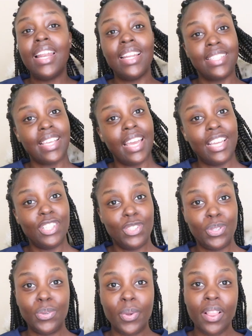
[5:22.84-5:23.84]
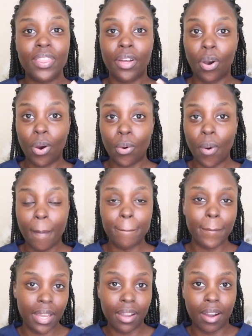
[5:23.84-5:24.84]
let's get into the whole
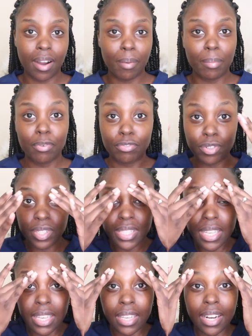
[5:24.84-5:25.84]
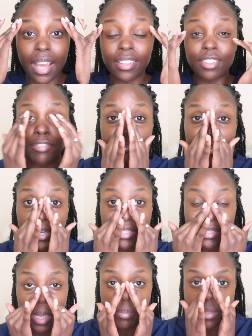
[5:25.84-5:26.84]
makeup routine and the
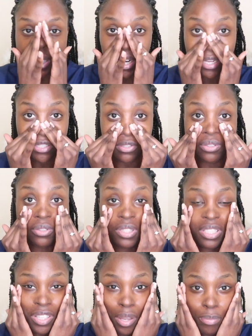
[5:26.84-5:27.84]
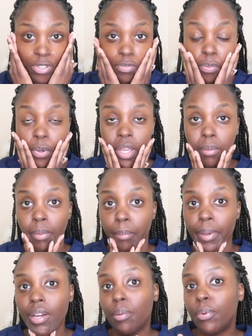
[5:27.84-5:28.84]
first steps that I do in terms of putting my
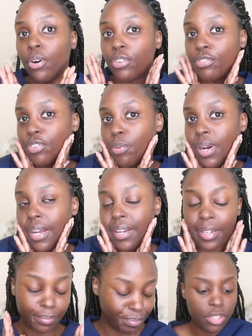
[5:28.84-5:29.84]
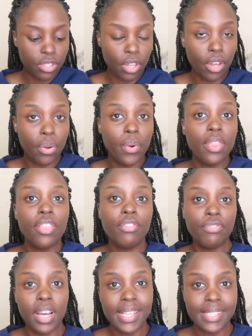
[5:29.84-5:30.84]
makeup on for work. So the
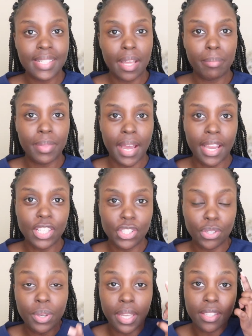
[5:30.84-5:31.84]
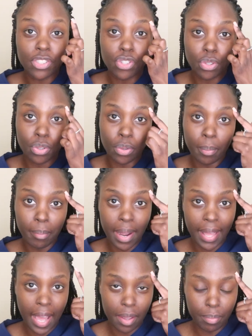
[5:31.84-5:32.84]
first step that I do is do
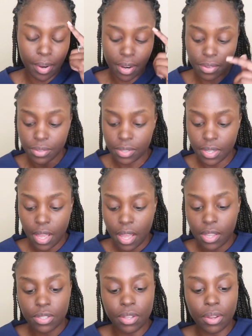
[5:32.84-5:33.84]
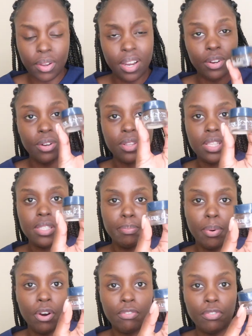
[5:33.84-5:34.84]
my eyebrows. So I got this
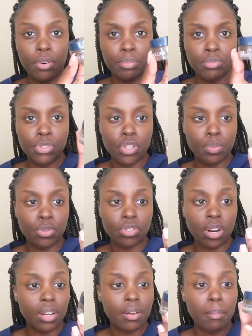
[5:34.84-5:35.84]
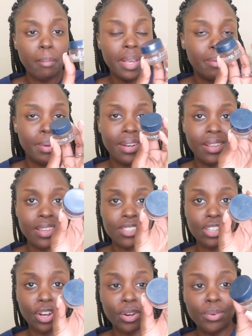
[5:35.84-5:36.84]
pot from Superdrug many
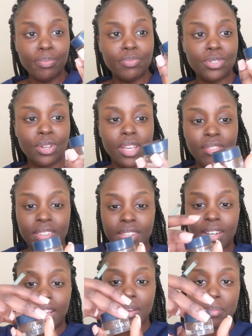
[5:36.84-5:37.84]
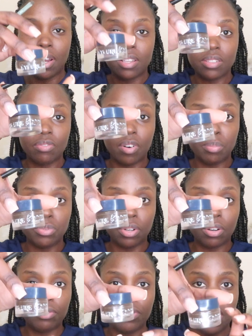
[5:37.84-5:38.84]
years ago, so even the name has rubbed
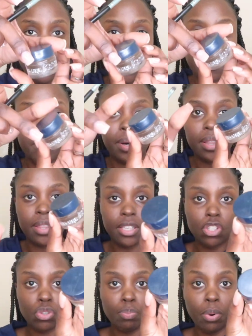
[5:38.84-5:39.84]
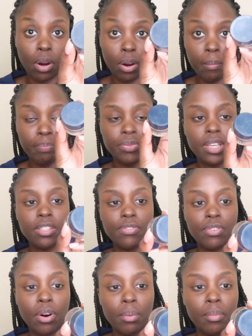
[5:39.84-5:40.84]
off, but this pot is
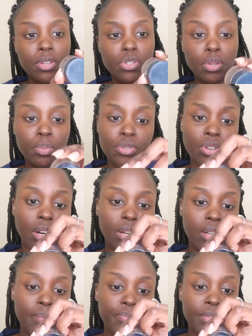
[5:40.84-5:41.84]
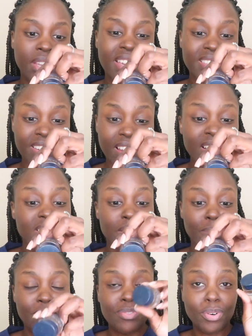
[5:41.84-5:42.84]
from Superdrug. It's lasted
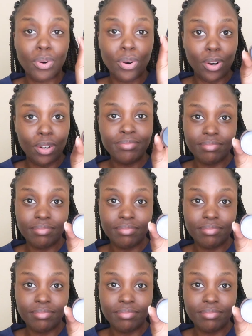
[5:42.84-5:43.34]
me for